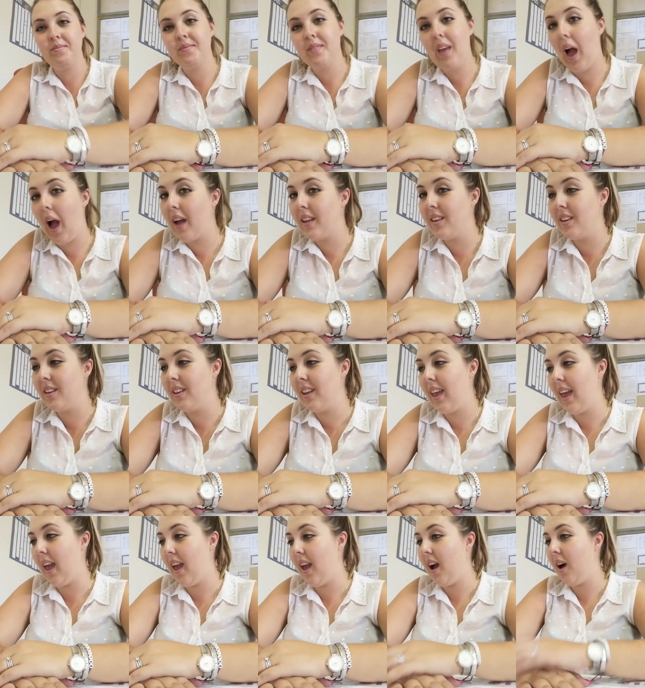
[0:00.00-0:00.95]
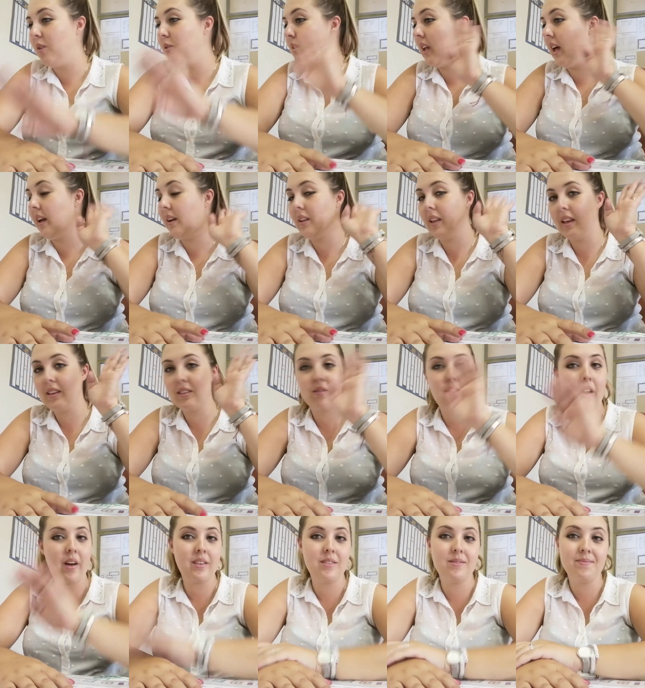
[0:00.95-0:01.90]
I didn't care. I was like, that's
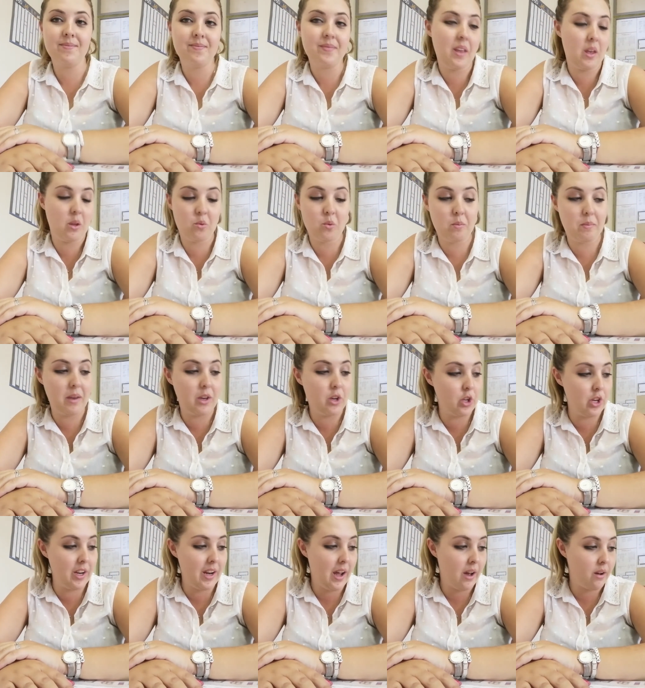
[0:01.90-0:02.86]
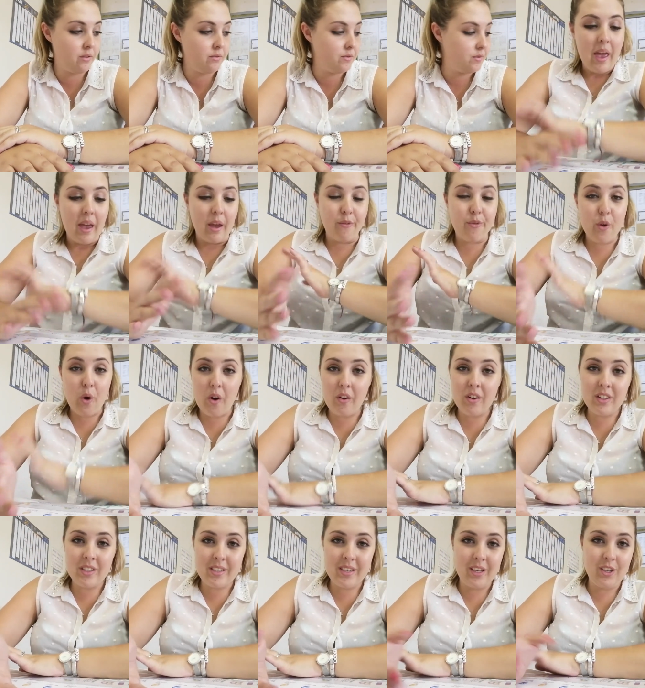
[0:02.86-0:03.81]
fine. It will be good enough. If you are
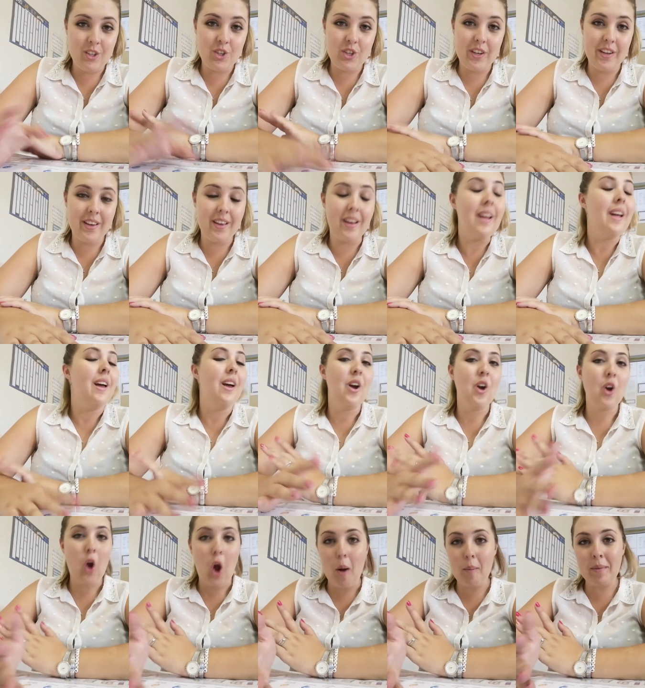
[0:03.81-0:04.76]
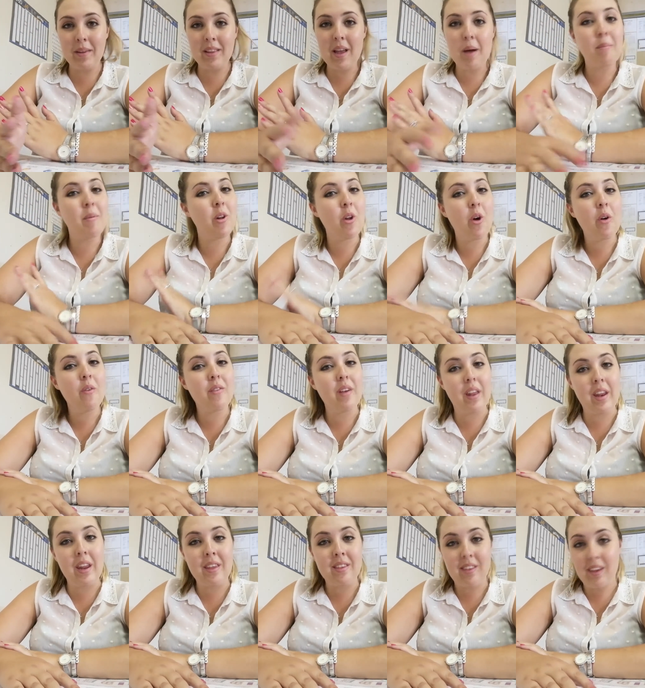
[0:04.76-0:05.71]
a teacher, comment down below of
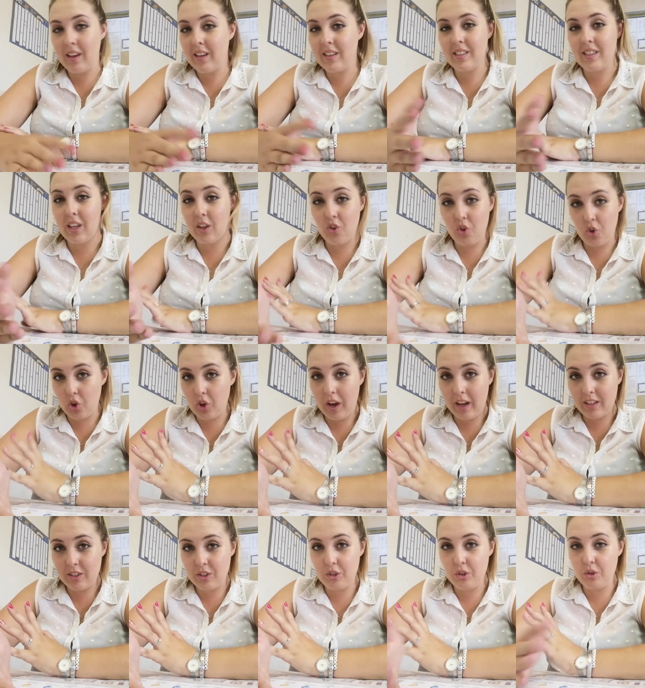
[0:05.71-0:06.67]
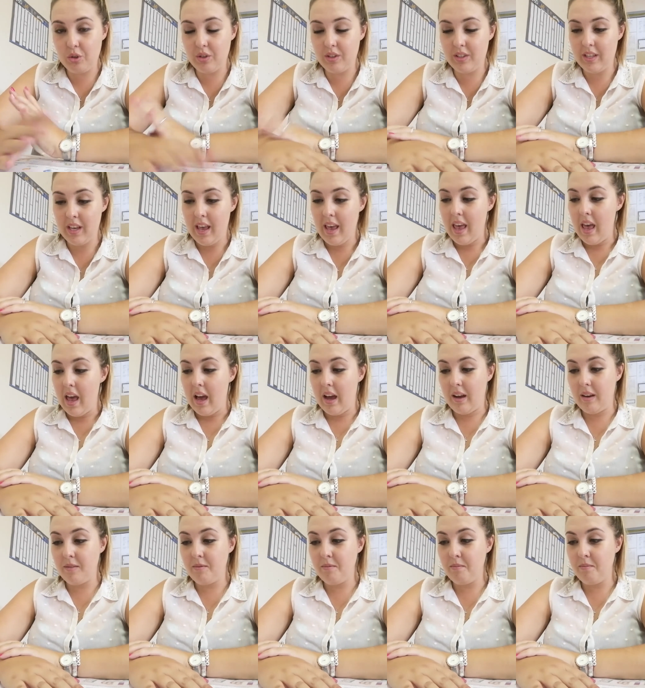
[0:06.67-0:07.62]
any things that you guys use.
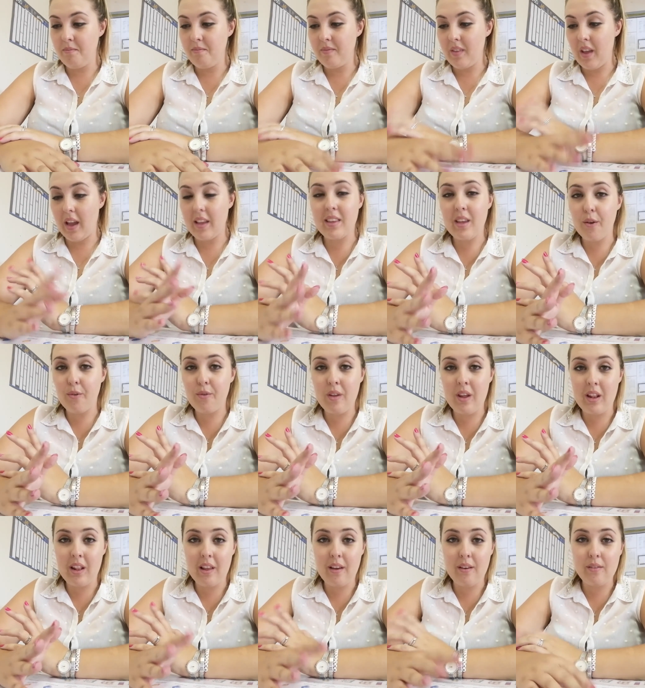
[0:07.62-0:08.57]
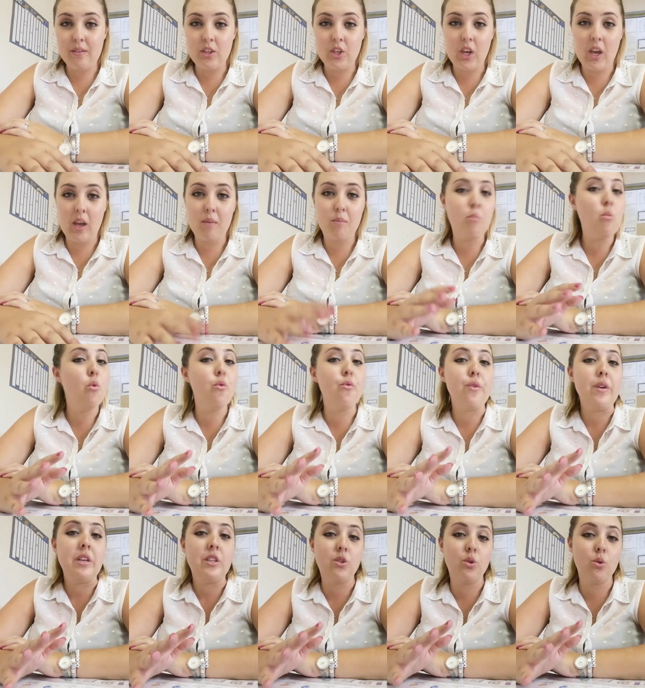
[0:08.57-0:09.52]
I definitely love to get more
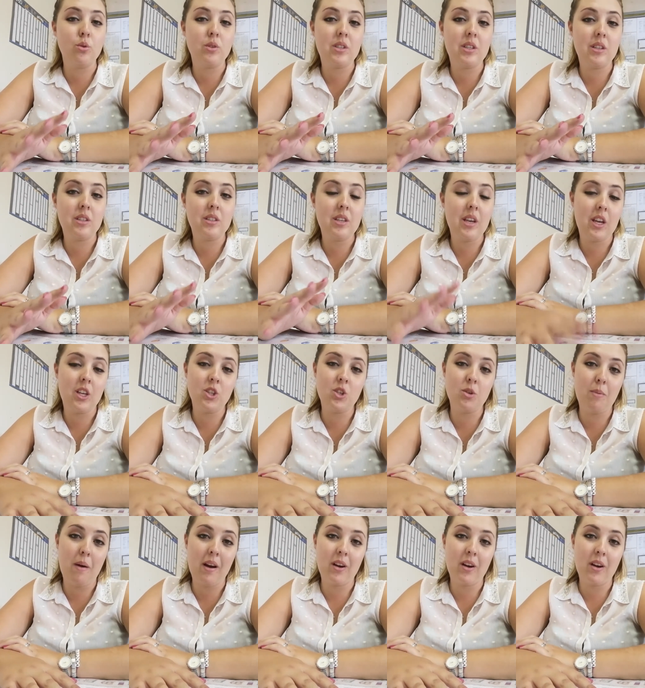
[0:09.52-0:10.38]
resources into my